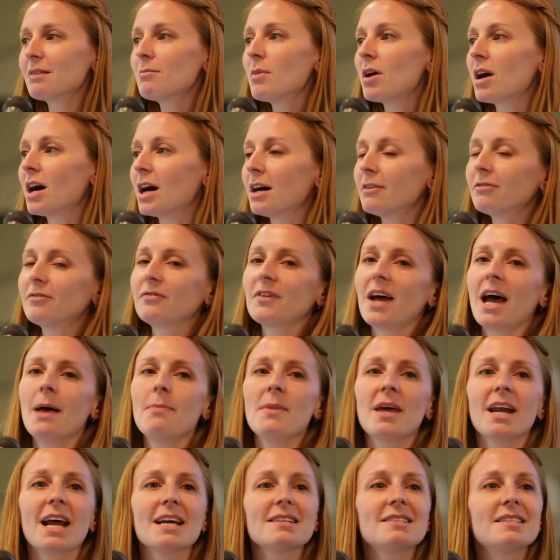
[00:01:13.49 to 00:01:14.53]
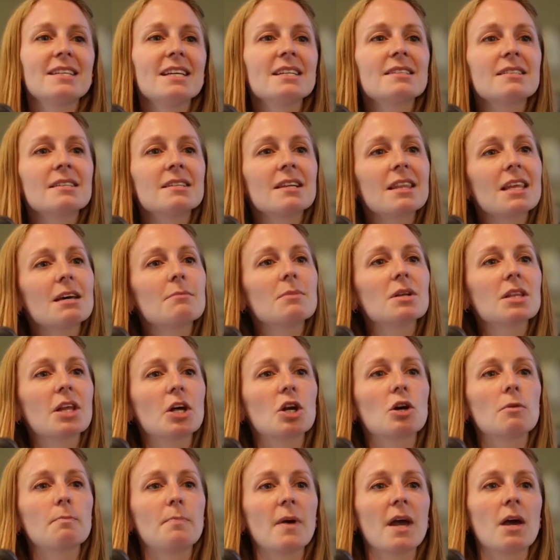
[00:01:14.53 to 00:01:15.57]
them off, and then I seasoned them a
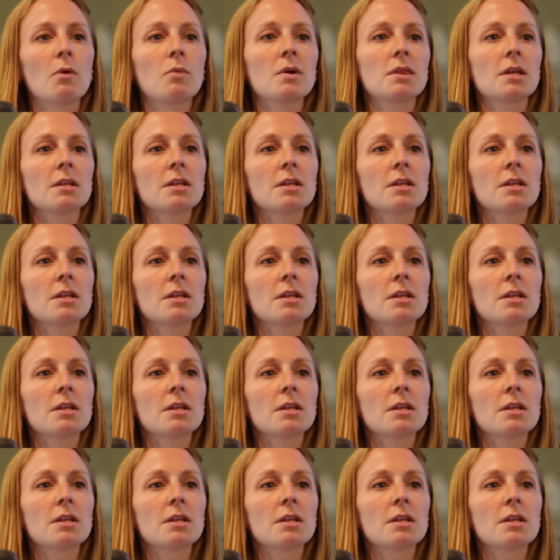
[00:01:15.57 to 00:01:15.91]
little bit with a